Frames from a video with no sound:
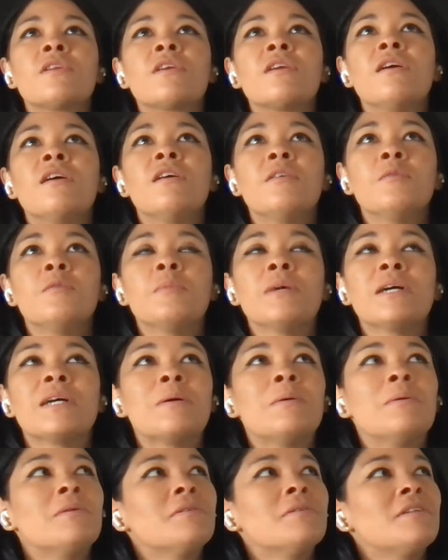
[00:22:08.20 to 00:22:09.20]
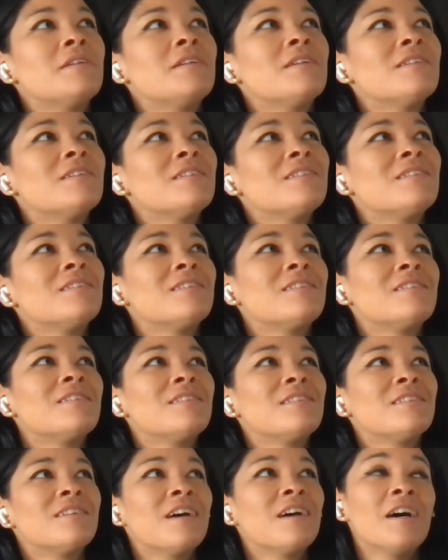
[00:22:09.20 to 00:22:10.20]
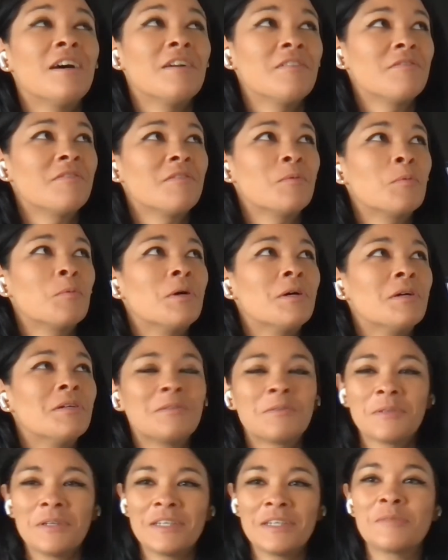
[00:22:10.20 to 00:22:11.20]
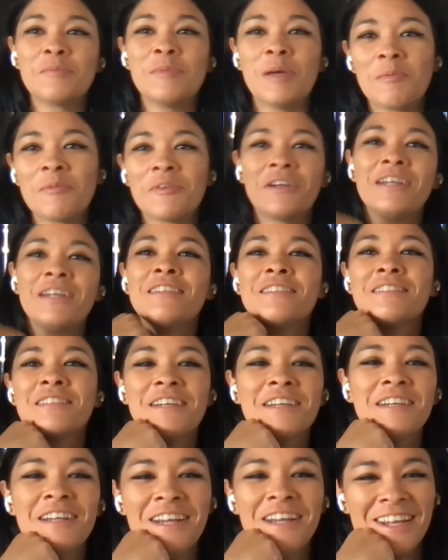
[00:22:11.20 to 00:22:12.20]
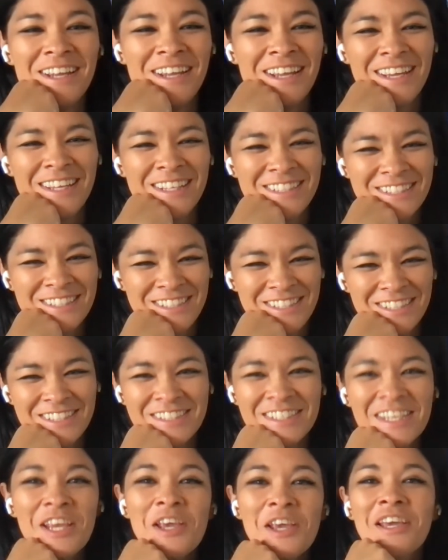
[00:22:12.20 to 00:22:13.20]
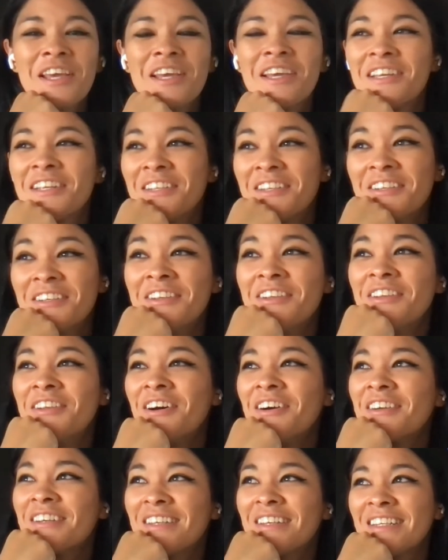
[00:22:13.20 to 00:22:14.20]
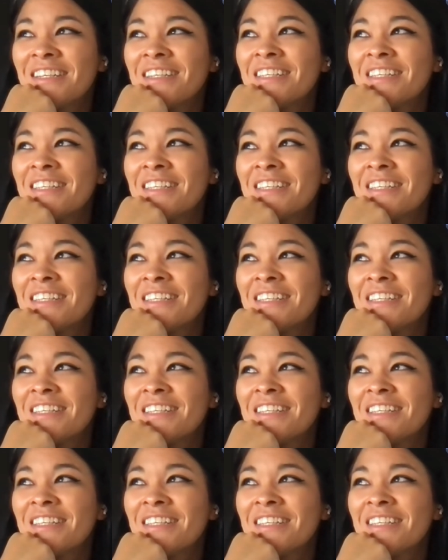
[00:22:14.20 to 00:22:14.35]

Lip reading: Oh my Lord. I have the world's worst memory, so it's just not going to come to me.